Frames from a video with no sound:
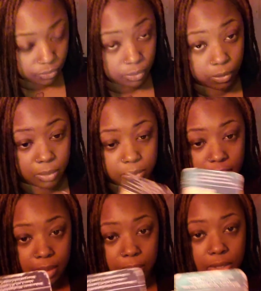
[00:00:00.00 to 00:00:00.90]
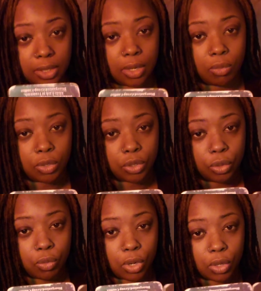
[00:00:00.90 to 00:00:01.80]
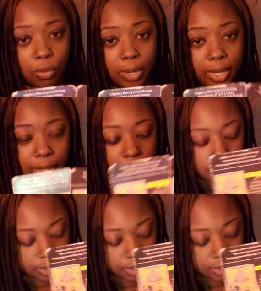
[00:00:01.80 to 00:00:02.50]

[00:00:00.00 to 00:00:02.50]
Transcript: From what I'm seeing, because they don't want you to walk away.